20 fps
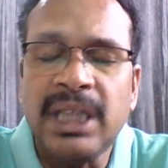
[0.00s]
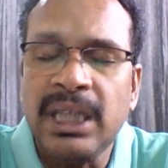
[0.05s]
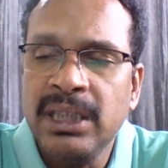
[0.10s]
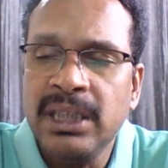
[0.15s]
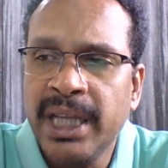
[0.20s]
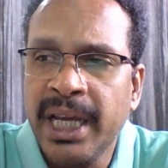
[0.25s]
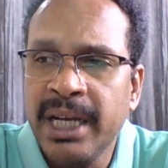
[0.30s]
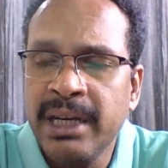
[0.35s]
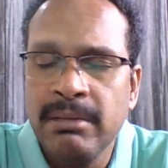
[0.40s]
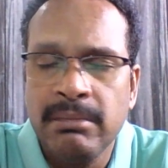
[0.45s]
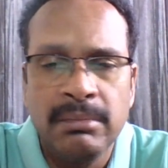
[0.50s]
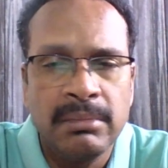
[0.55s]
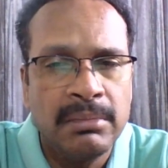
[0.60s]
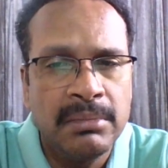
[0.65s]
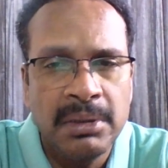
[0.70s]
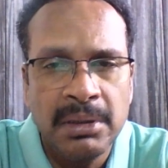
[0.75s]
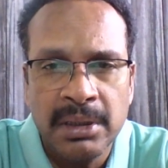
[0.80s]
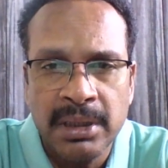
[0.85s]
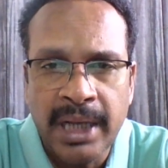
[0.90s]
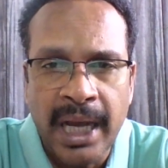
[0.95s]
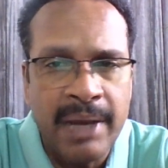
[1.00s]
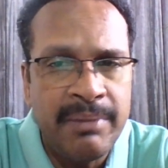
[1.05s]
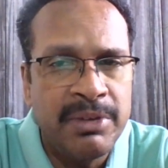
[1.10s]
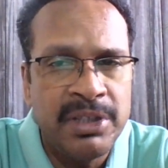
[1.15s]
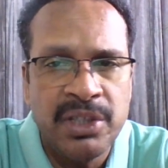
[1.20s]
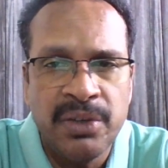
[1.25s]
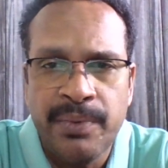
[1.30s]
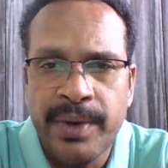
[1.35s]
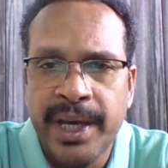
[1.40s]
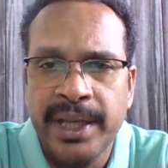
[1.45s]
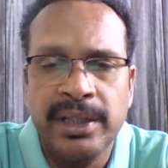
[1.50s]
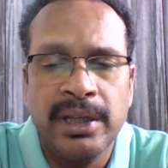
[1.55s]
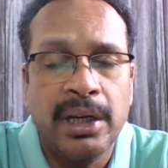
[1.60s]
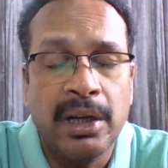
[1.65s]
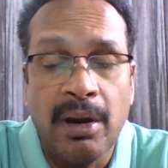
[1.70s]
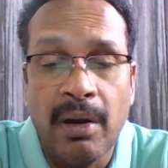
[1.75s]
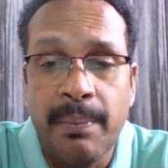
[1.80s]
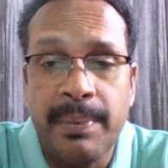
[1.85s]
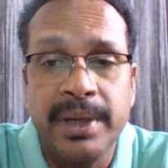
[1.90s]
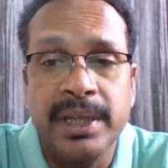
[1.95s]
Then diversifying the
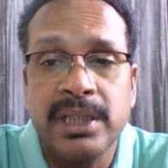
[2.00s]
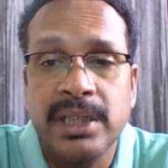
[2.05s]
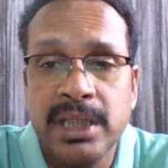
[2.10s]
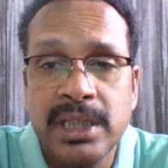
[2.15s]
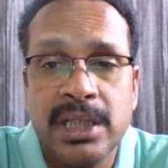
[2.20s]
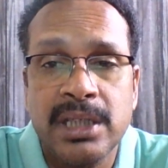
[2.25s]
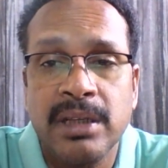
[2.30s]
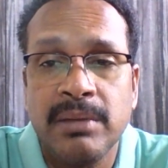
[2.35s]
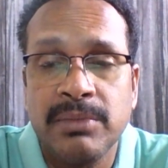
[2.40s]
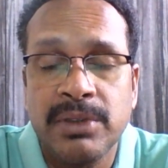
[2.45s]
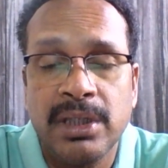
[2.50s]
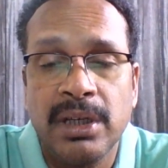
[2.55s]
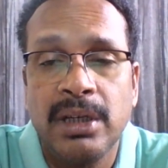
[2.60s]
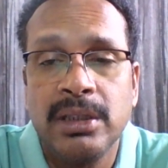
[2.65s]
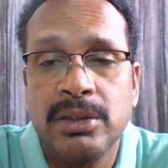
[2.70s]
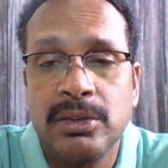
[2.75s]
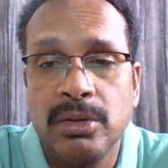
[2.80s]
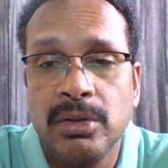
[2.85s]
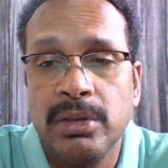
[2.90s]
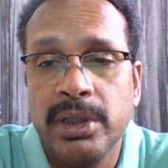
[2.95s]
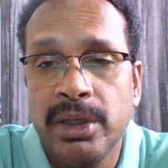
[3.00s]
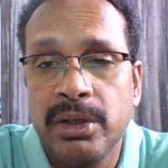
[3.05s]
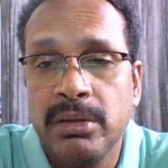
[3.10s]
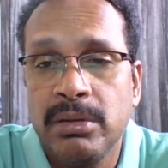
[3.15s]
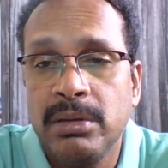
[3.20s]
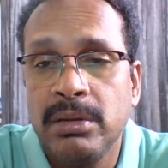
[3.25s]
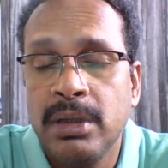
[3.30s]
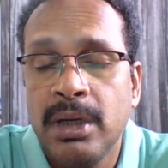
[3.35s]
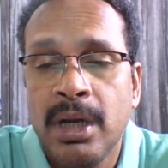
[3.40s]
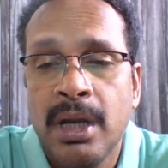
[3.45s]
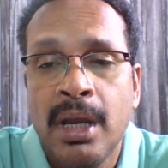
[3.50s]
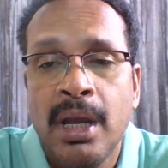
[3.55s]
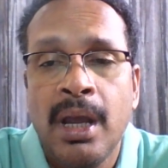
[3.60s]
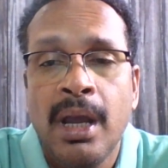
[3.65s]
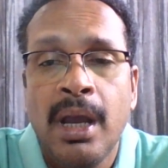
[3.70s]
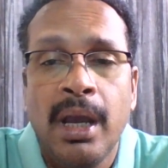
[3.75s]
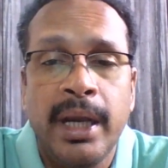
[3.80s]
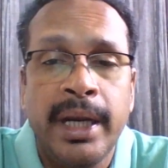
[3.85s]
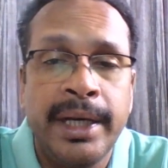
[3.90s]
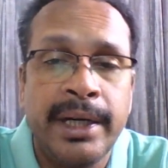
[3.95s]
cropping systems also, you know,
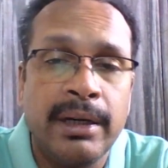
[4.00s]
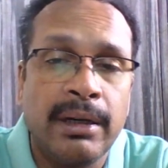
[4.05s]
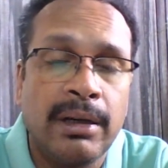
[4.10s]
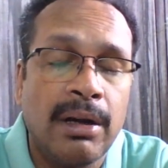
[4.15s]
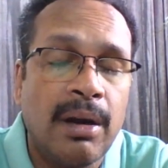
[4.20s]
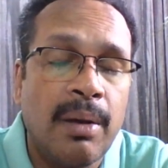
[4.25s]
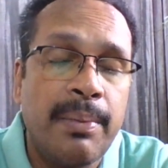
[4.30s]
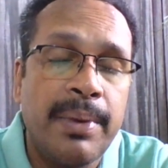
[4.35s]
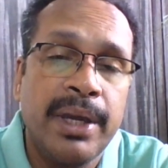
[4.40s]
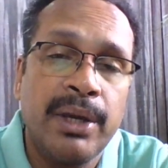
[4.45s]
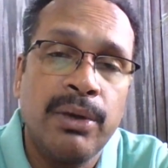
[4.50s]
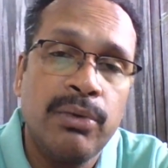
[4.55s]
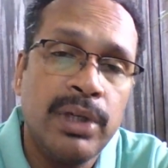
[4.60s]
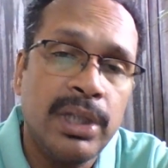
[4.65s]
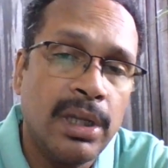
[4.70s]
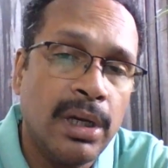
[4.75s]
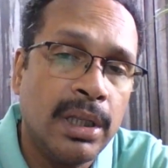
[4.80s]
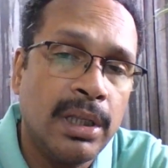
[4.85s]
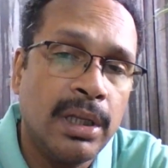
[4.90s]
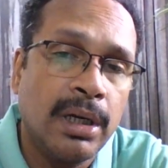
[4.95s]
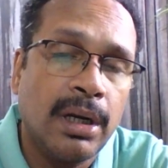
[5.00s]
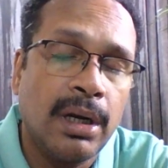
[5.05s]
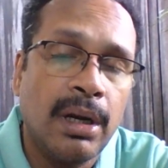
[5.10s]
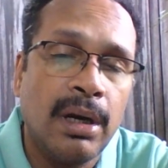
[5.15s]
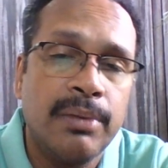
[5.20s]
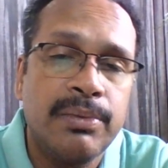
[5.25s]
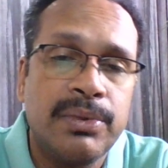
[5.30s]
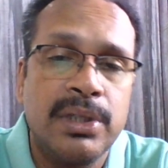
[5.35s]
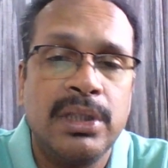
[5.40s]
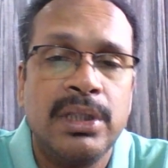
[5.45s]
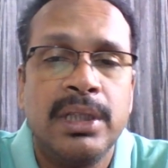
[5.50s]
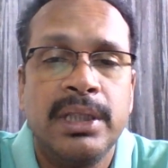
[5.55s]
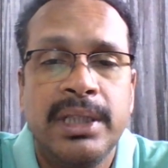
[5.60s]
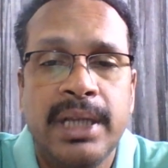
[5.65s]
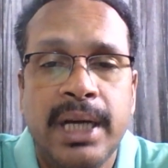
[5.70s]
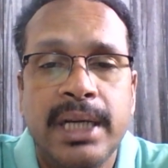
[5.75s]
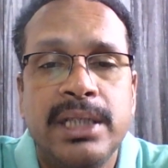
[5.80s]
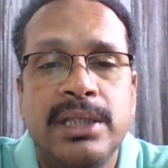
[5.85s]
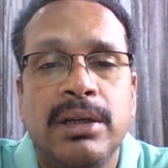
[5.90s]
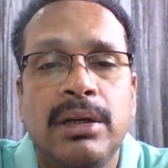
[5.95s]
intercropping with other crops, that
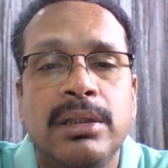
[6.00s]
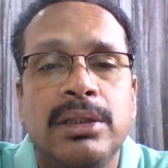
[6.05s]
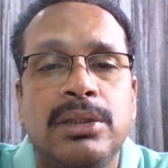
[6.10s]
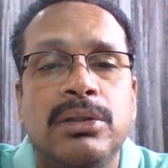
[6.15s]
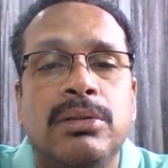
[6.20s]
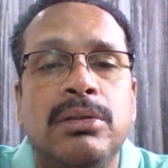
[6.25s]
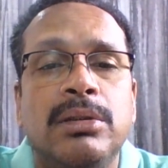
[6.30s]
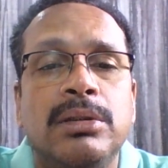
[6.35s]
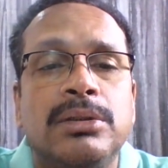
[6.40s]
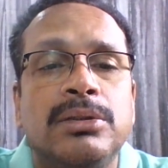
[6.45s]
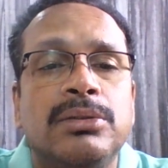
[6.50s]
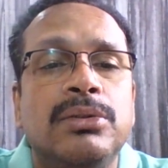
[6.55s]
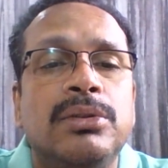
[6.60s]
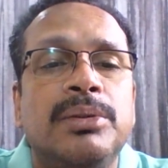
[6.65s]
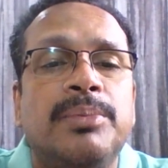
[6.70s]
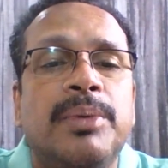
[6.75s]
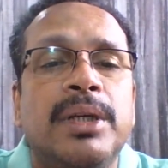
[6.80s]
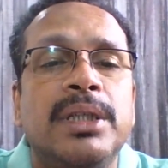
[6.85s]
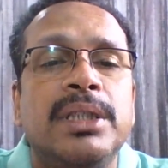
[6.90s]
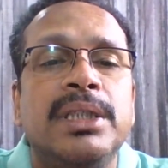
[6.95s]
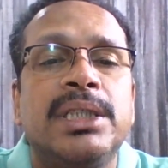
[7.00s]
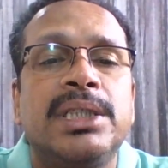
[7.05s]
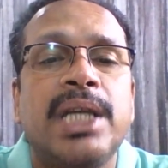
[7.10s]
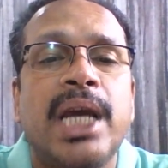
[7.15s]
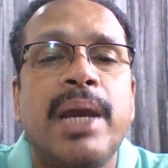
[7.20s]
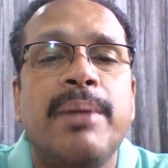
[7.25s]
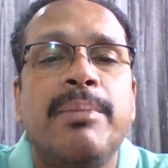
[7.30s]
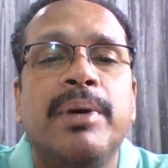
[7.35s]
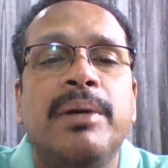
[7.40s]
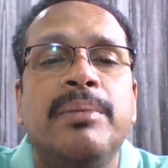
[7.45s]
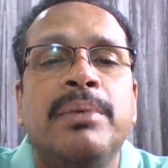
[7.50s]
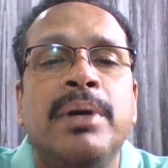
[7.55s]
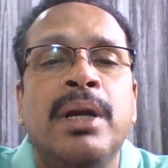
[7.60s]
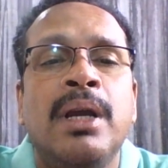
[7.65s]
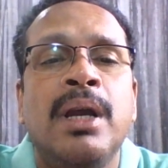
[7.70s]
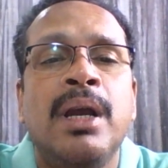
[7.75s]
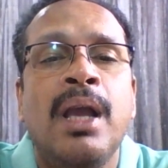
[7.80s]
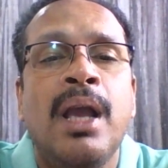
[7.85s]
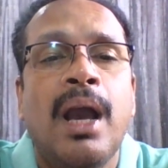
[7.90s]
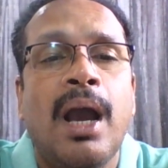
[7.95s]
also holds good for this type of,
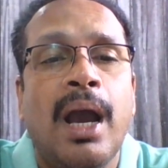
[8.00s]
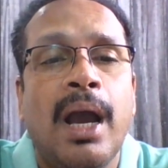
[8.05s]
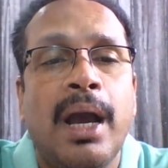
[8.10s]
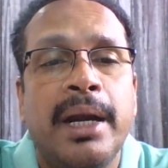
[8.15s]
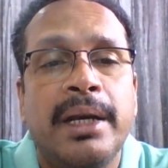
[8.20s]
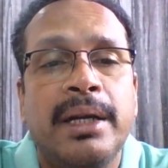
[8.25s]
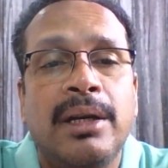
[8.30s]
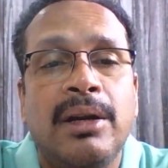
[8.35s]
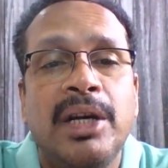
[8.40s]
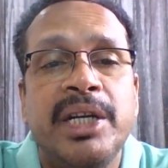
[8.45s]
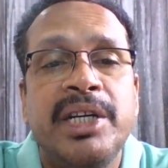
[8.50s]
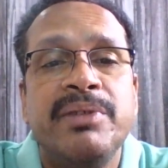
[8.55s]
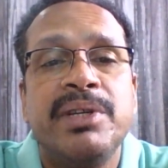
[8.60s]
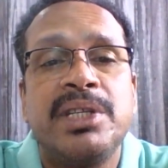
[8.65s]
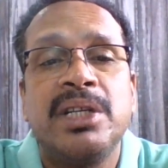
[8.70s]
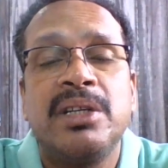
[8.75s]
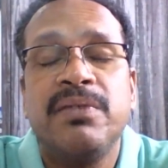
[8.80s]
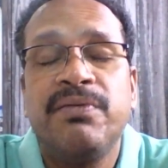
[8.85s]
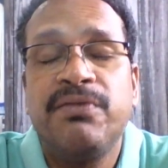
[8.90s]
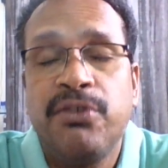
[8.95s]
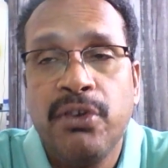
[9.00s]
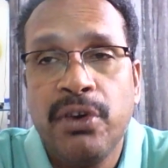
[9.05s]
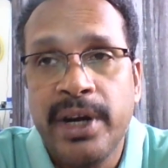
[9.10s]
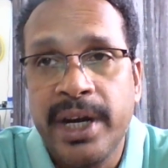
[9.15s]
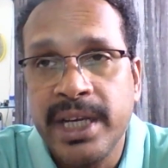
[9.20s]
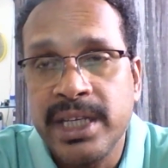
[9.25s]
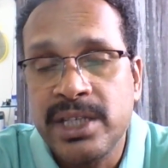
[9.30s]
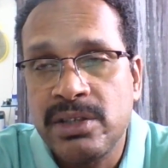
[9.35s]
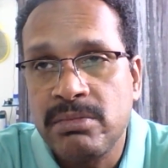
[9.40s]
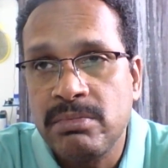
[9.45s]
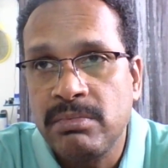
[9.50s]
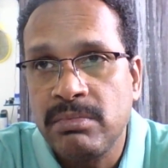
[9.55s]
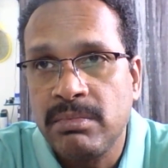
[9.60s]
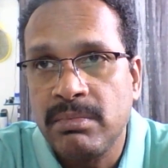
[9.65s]
and cultivation of forage,